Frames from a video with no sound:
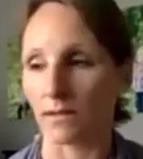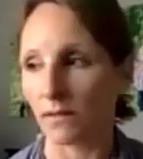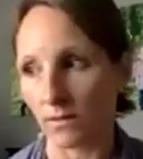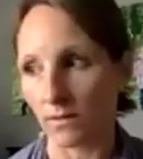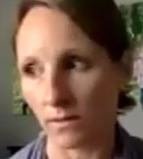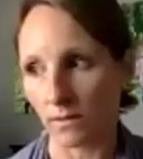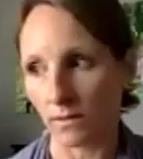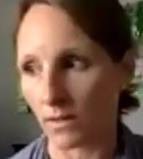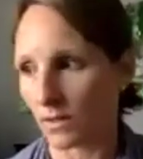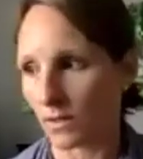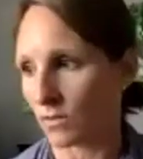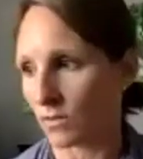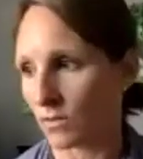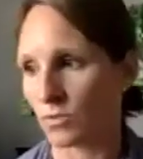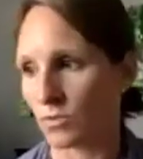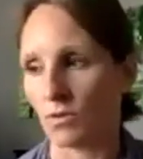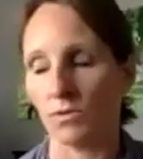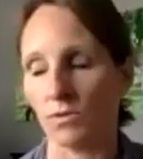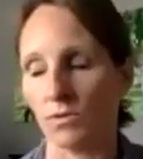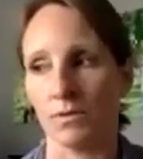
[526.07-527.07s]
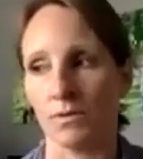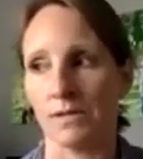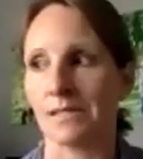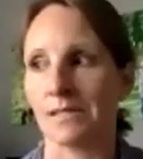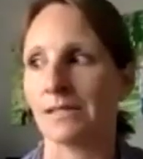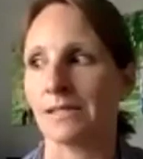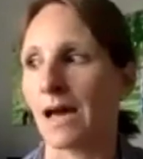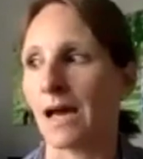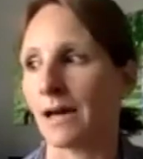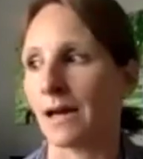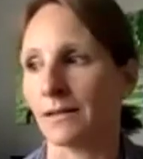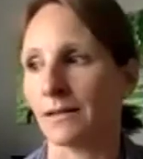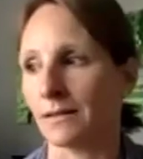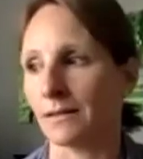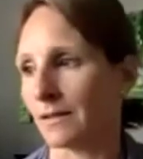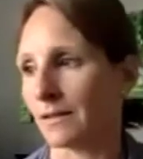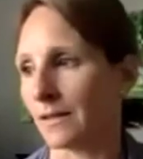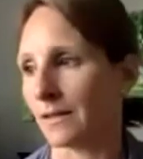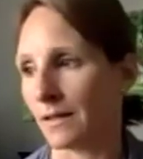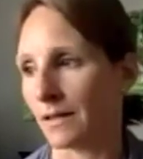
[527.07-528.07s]
And so we can literally coach you through
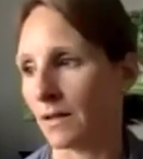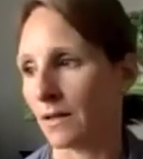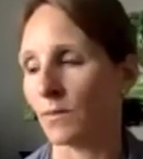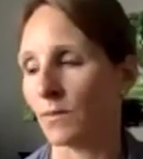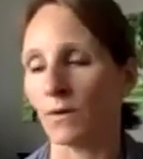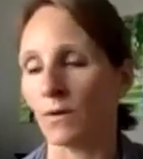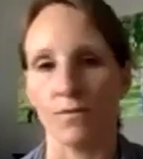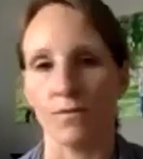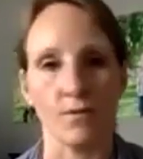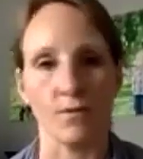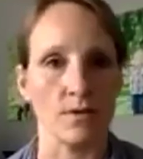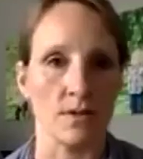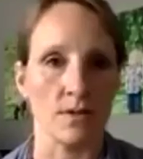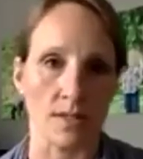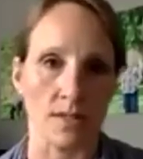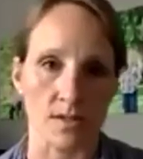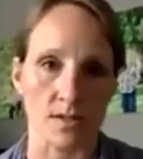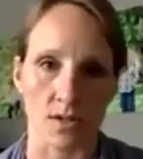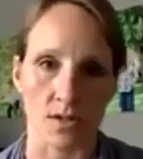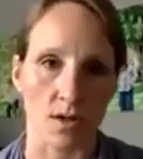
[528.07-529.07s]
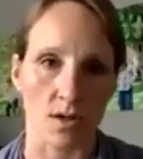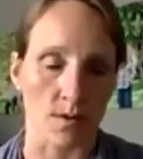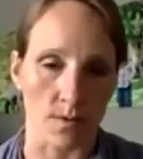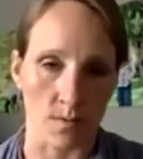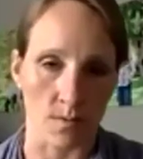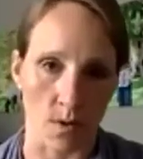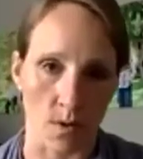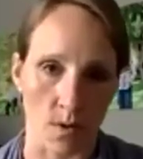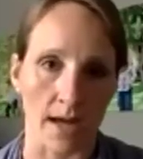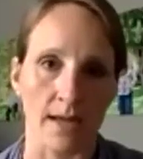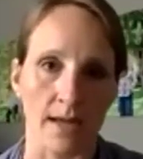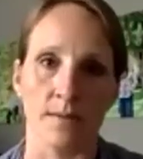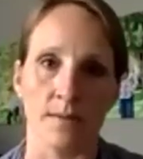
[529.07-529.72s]
exactly what food needs to go and why,